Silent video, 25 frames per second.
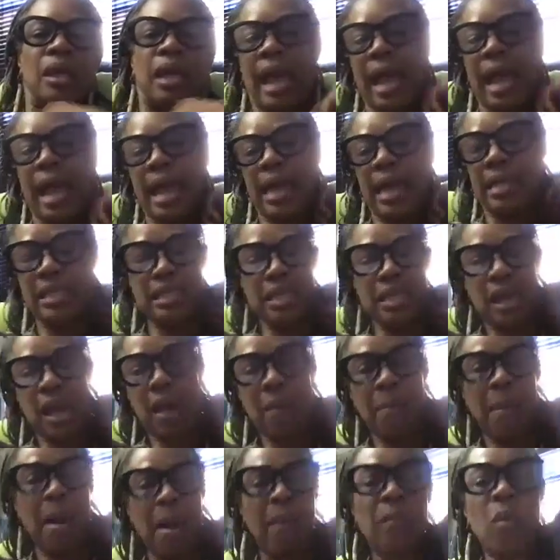And
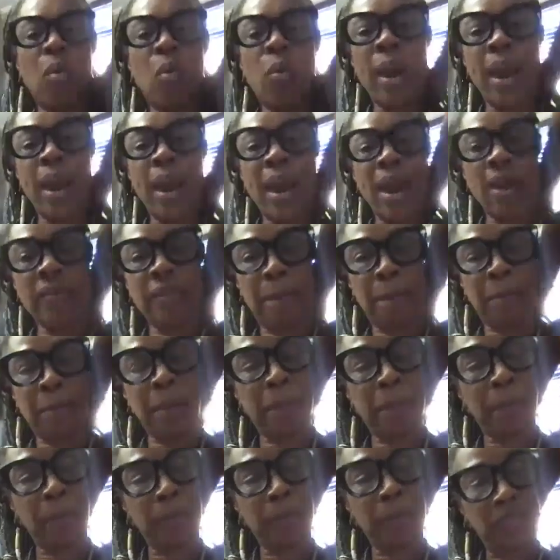I'm aware that
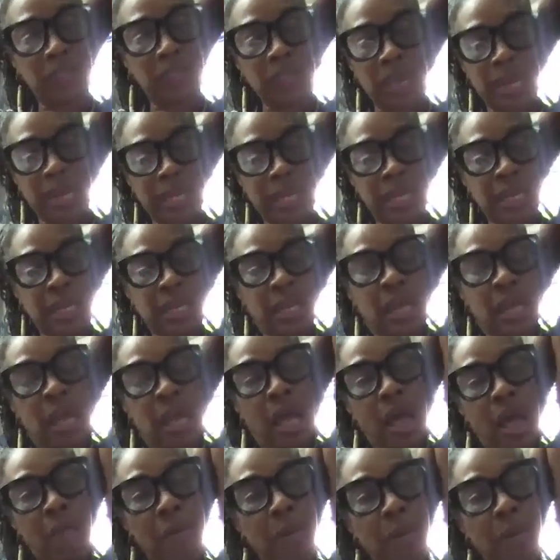people are studying. I'm